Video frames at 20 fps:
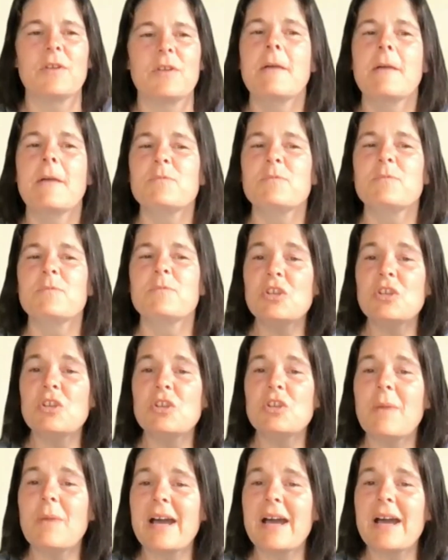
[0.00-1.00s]
Do you
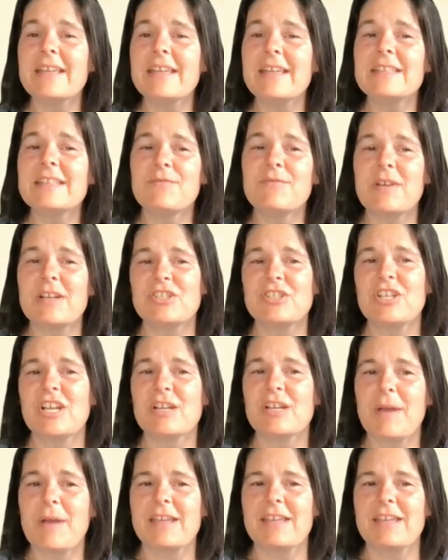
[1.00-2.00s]
mind if I check
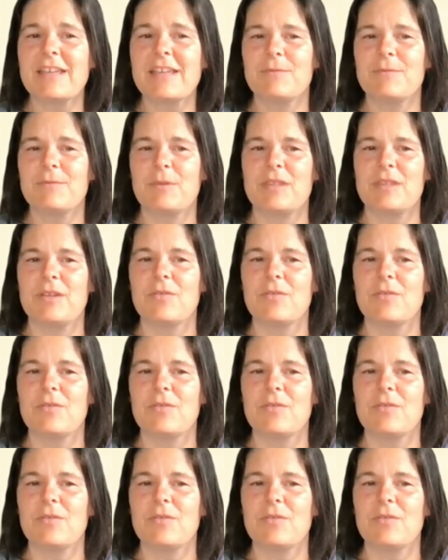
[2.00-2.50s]
back in with you?